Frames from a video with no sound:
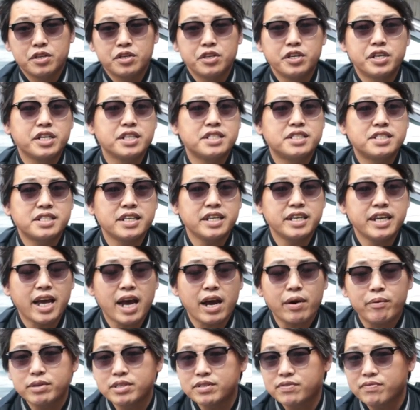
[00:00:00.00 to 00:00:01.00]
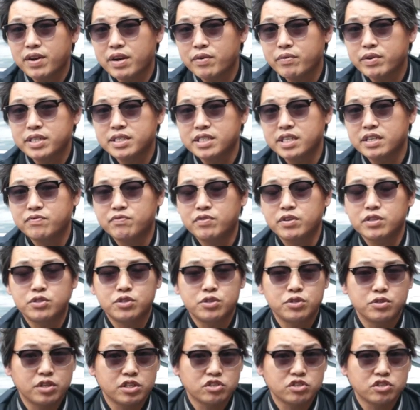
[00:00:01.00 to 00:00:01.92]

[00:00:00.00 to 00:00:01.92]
You can see how it's very different to